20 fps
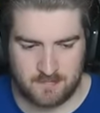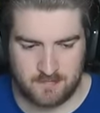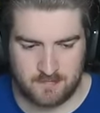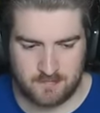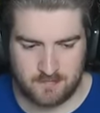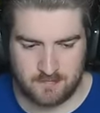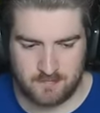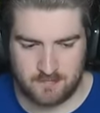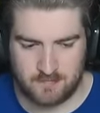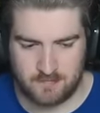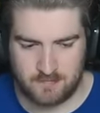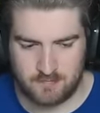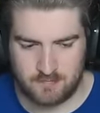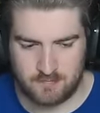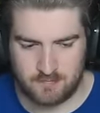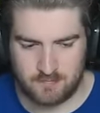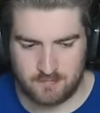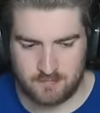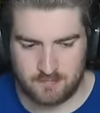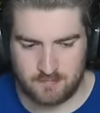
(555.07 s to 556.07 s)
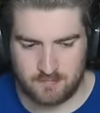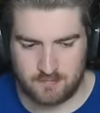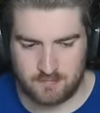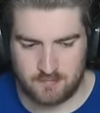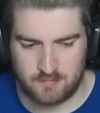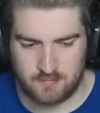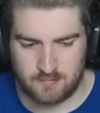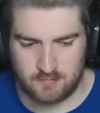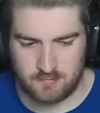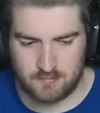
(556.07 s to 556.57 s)

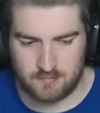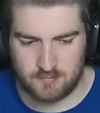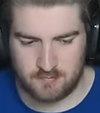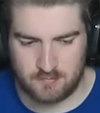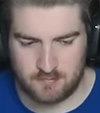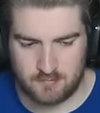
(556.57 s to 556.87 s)
No one is speaking in this clip.